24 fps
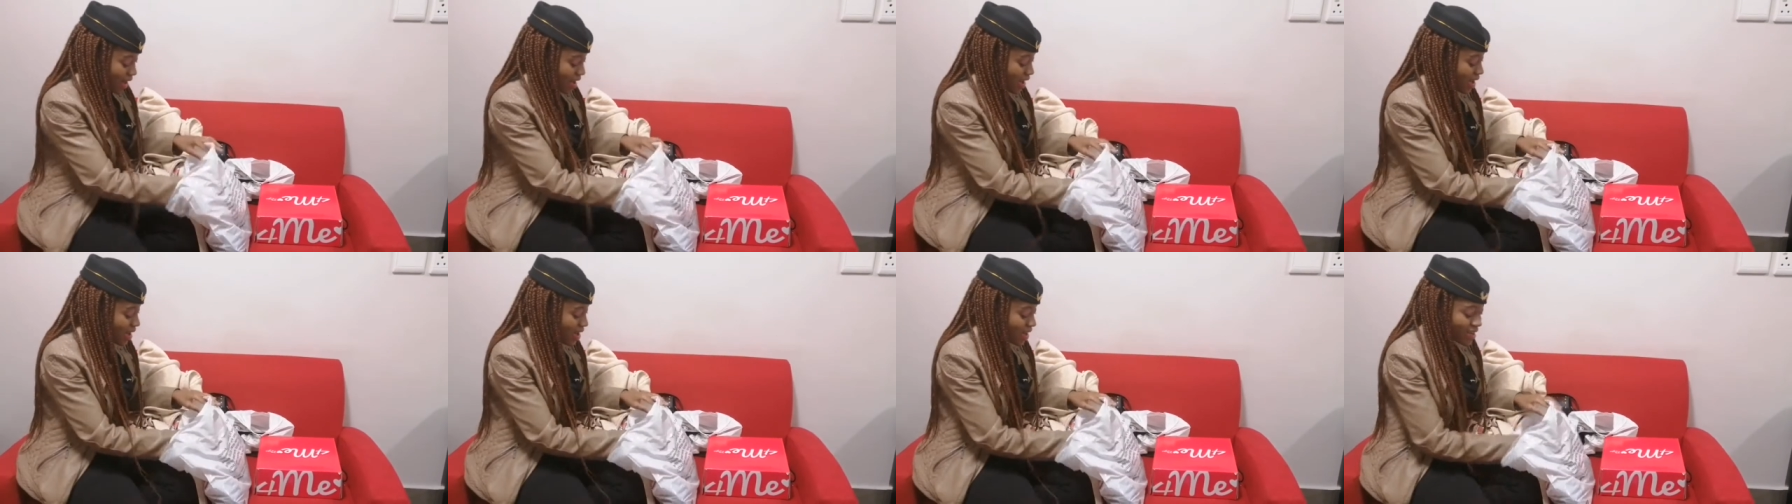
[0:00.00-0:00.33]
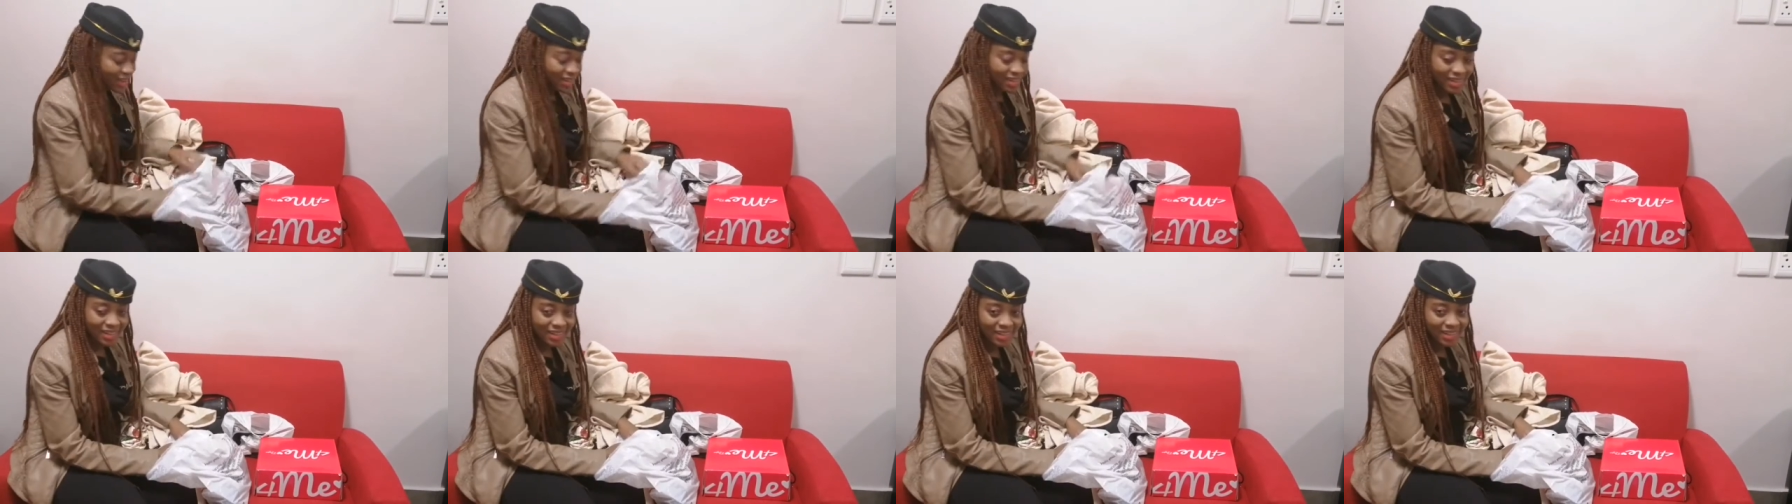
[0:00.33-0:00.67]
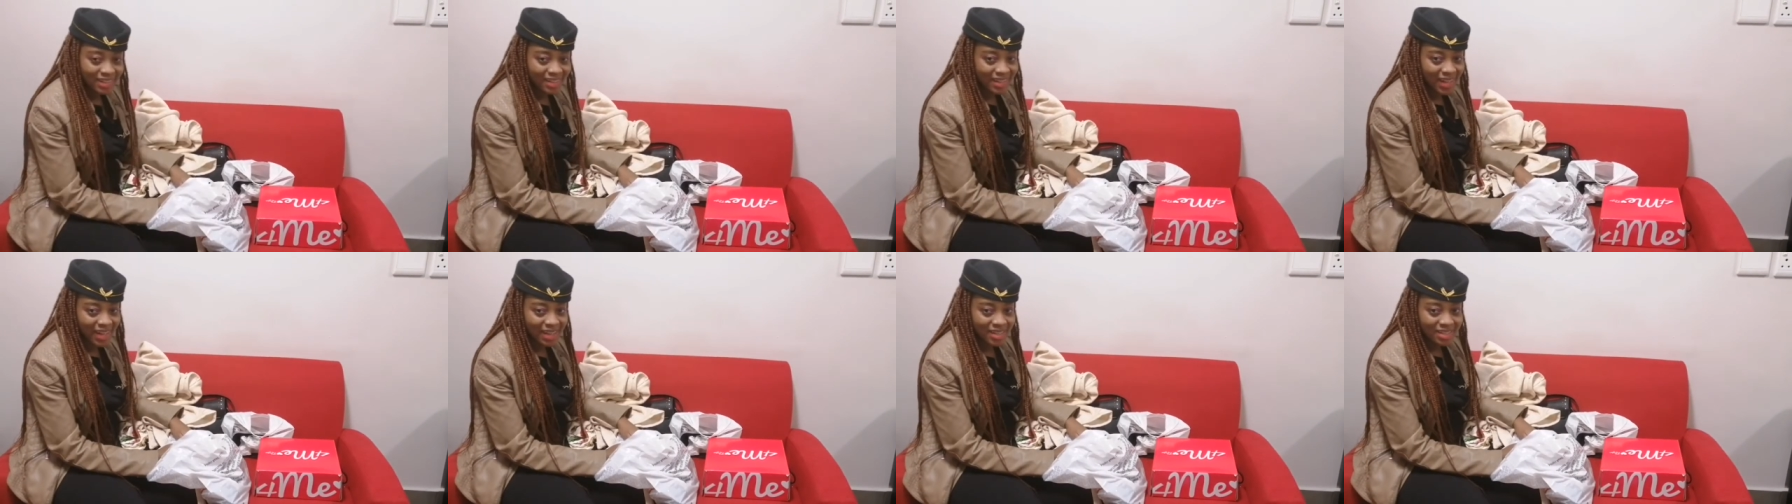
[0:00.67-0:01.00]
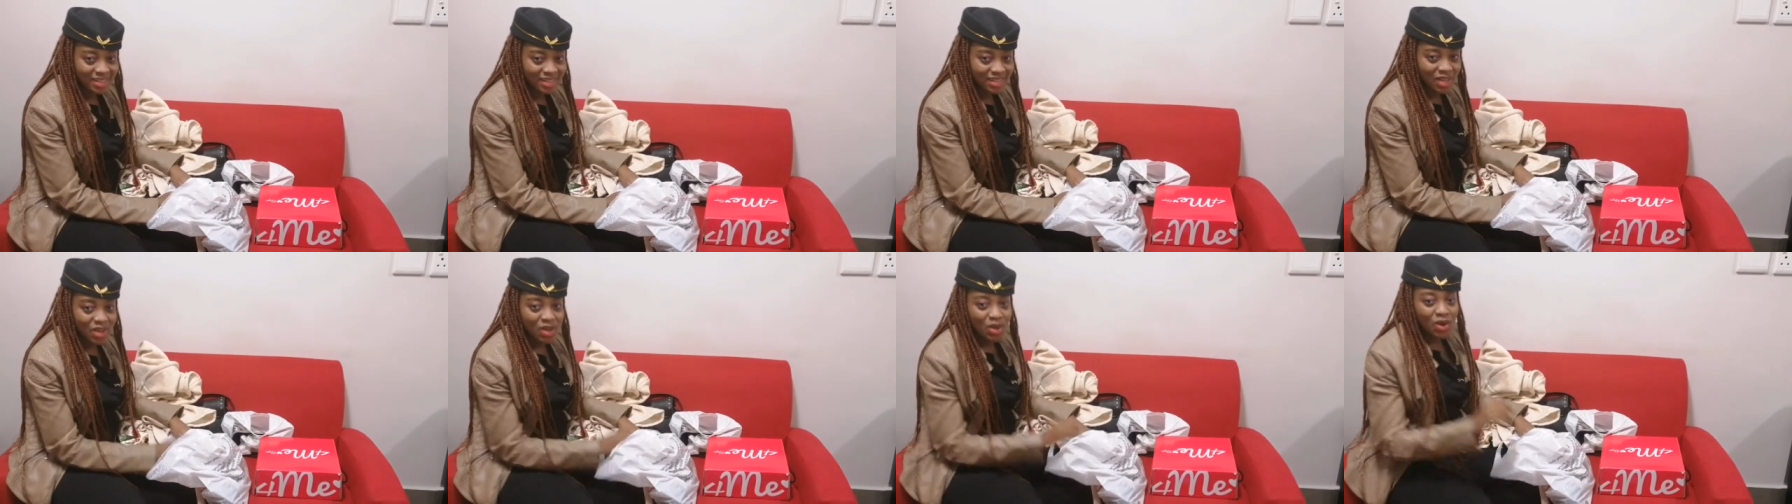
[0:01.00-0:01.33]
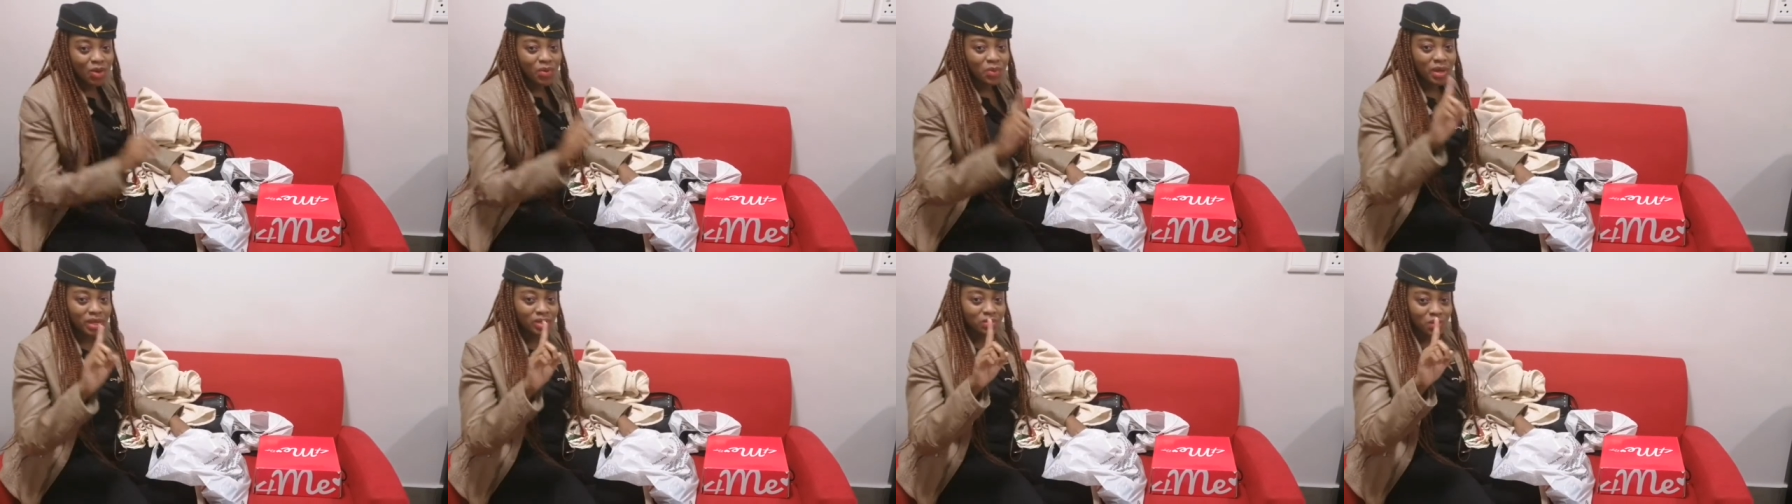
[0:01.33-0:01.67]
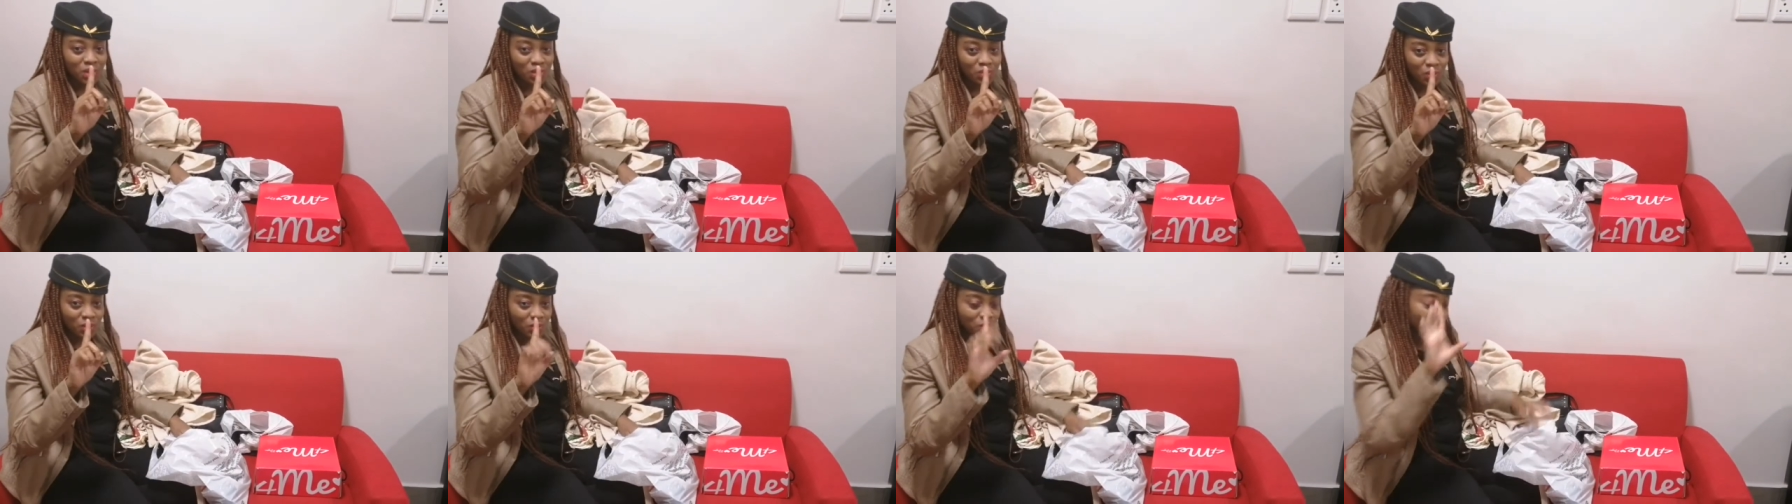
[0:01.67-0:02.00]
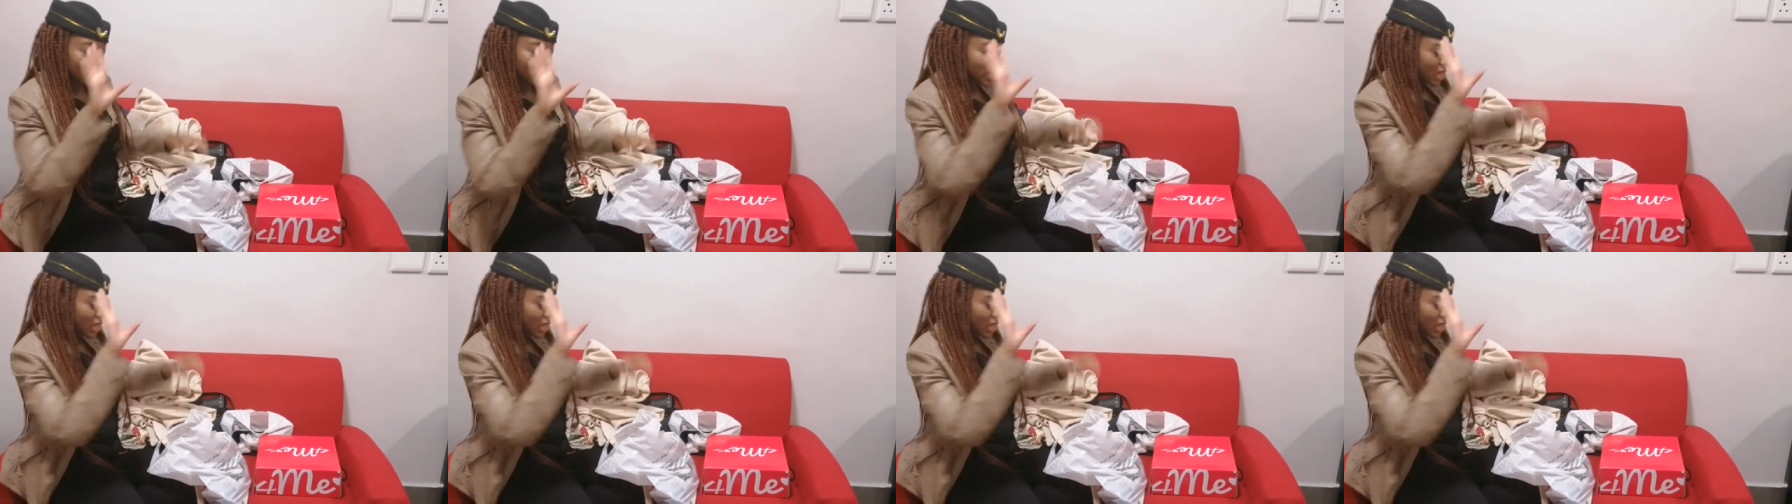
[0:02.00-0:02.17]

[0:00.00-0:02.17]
Ah, guys, wait, wait, wait,